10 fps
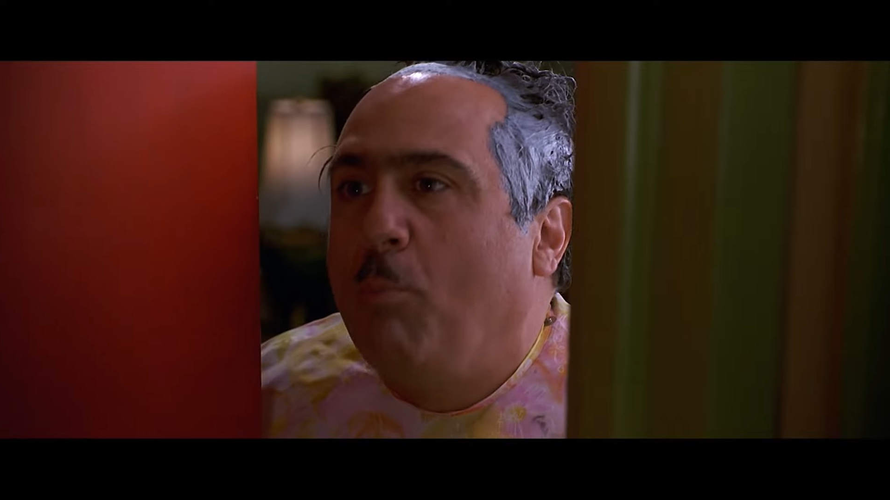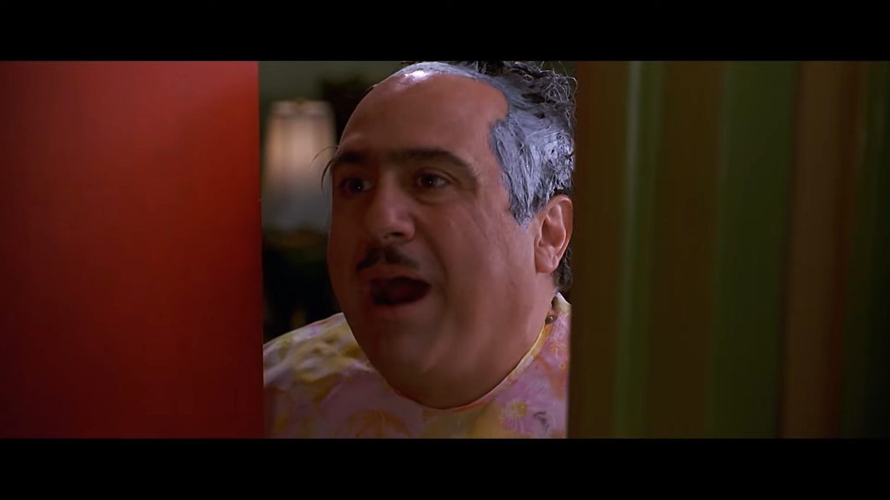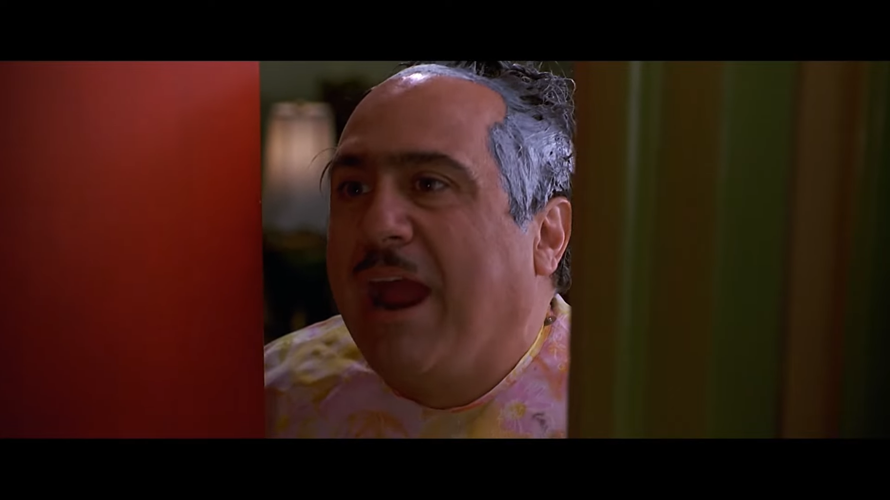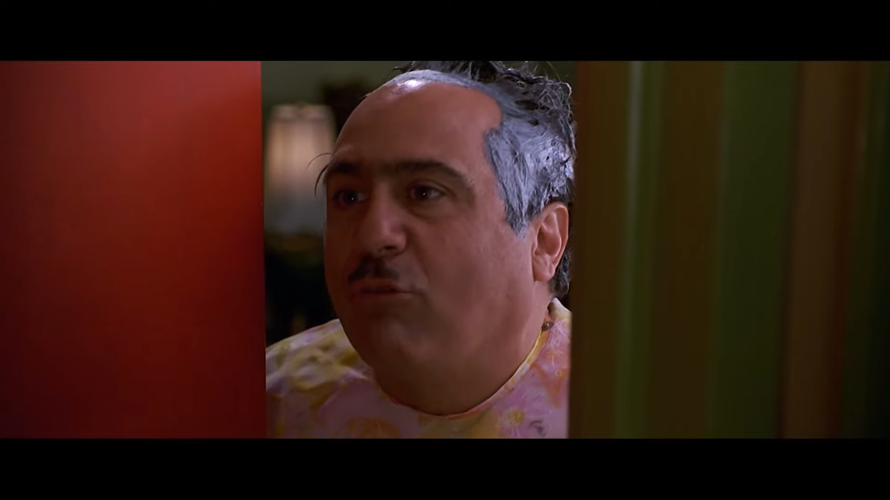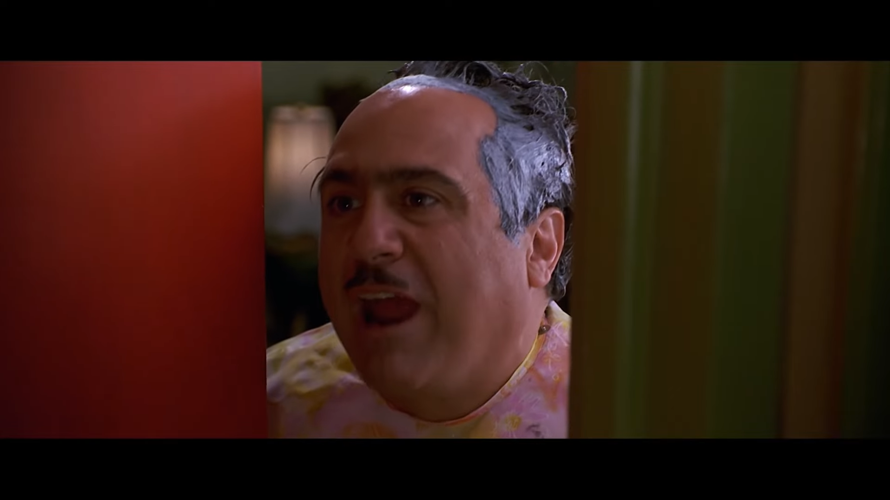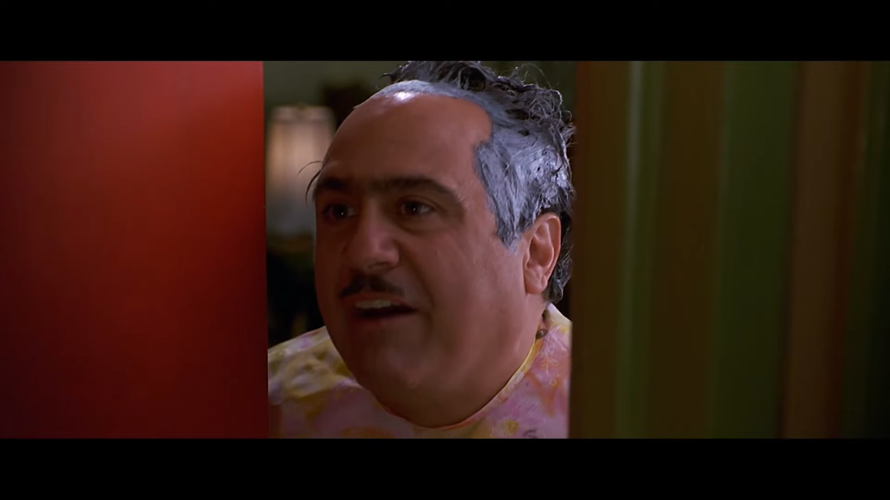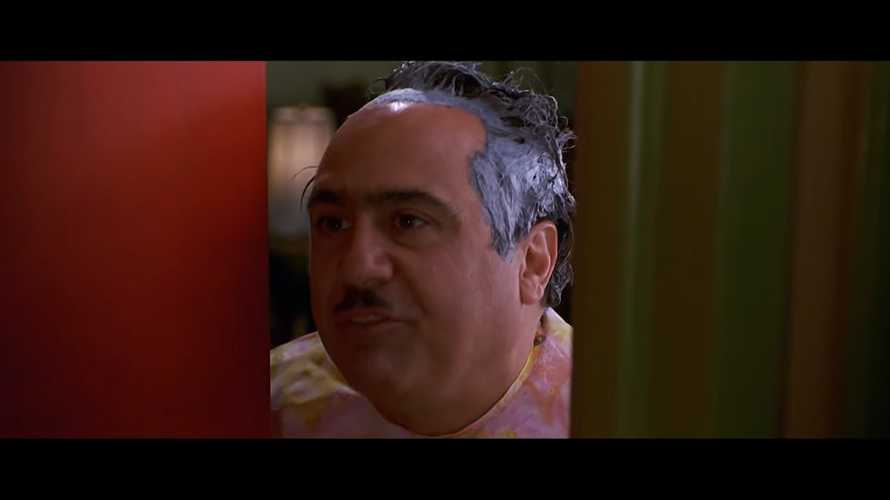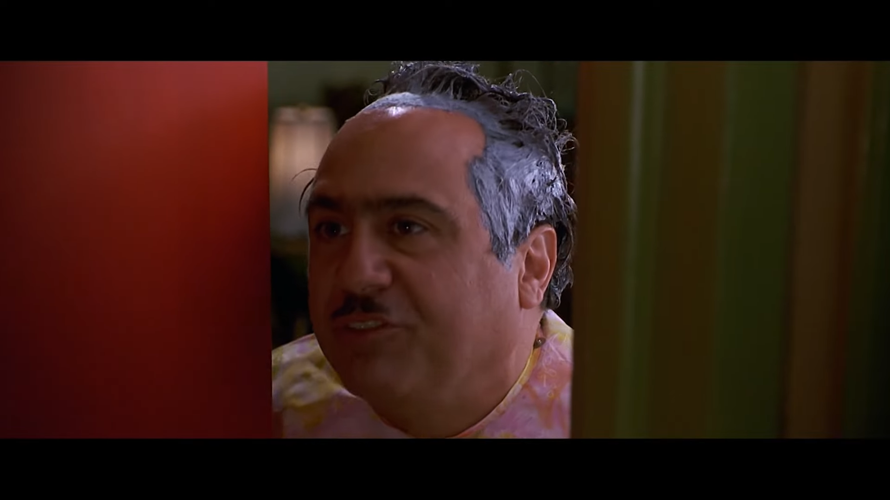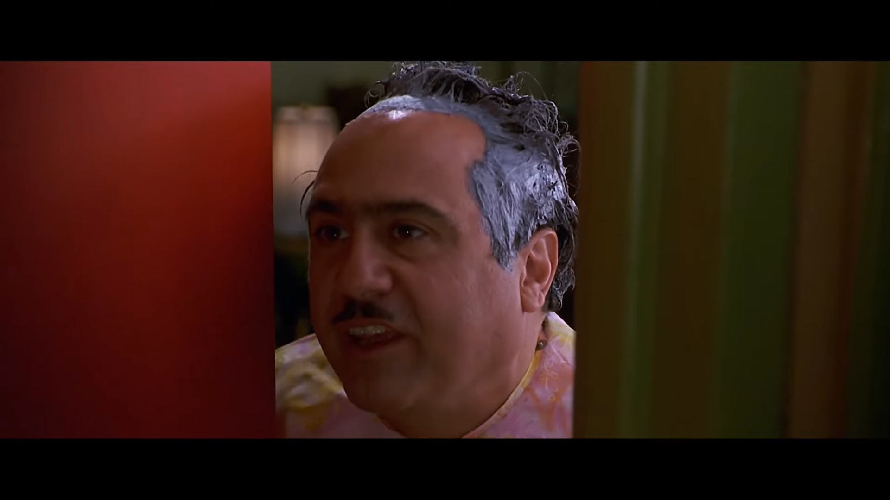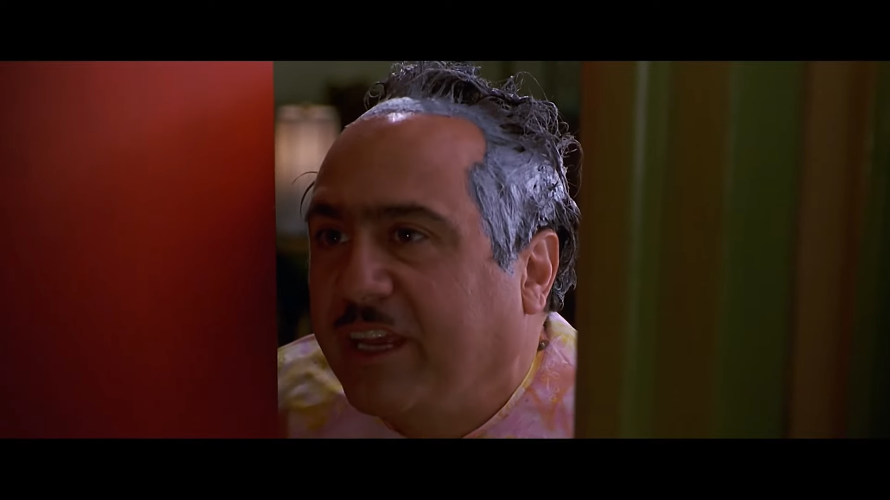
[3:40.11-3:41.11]
buy raffle
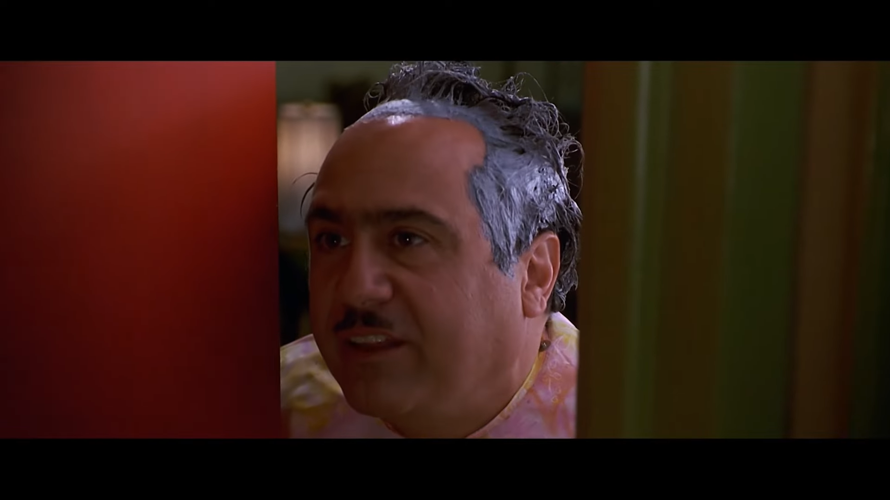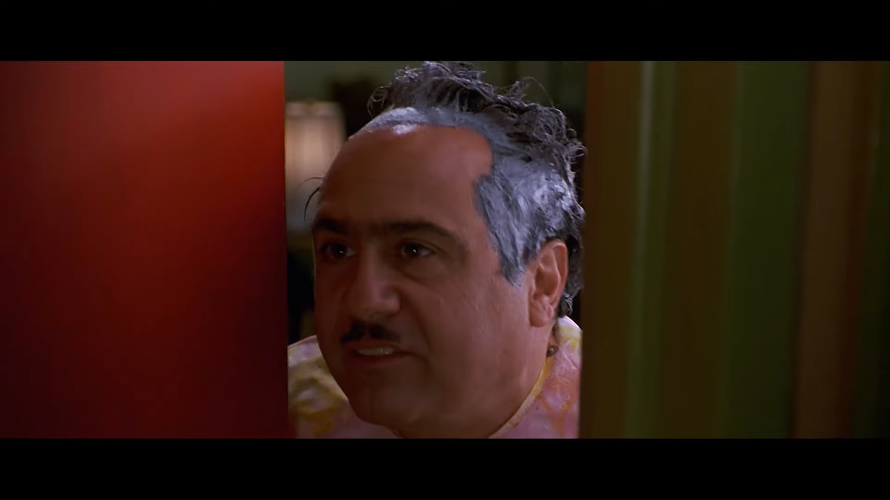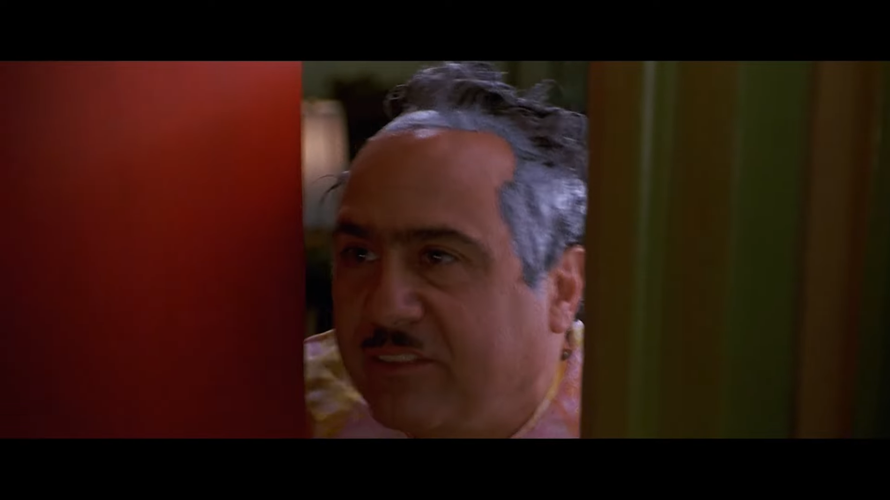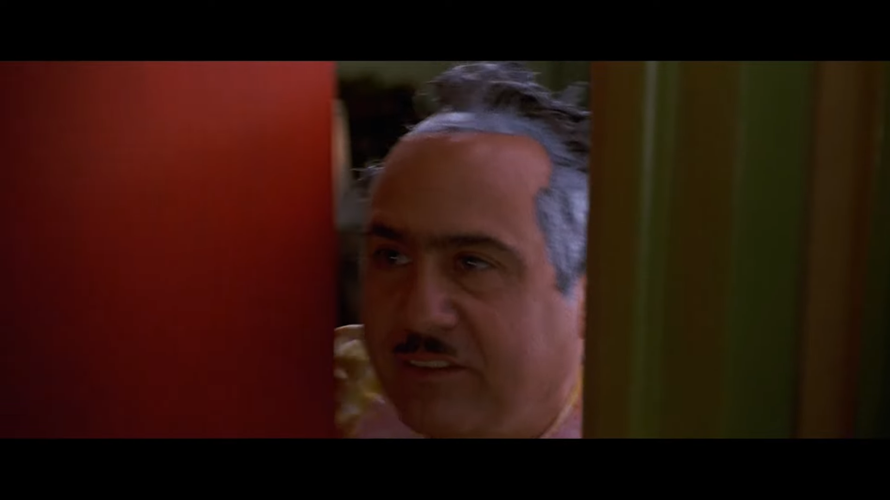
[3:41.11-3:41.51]
tickets.